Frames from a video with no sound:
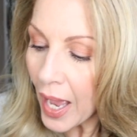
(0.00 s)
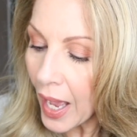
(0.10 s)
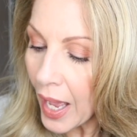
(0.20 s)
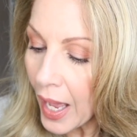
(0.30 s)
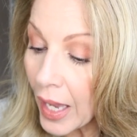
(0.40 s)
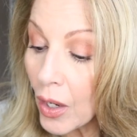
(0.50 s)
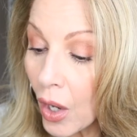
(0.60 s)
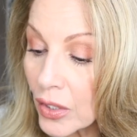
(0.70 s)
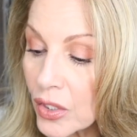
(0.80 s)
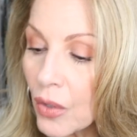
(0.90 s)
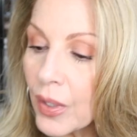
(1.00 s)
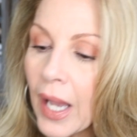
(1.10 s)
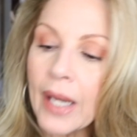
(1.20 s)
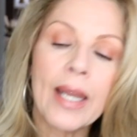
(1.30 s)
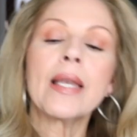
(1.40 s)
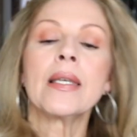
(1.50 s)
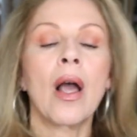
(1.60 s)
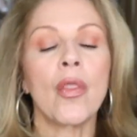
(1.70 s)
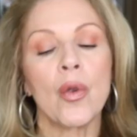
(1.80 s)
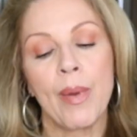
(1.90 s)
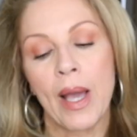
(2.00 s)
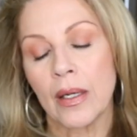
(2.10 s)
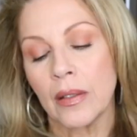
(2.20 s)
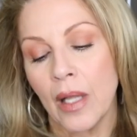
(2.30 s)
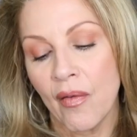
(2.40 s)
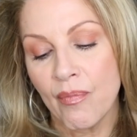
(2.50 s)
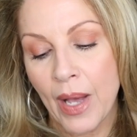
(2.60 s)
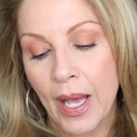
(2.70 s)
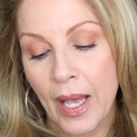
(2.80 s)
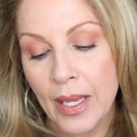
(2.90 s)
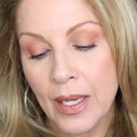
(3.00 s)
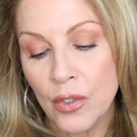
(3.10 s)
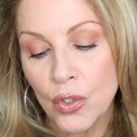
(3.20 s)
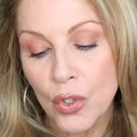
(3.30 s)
Uh, I also got another bottle of my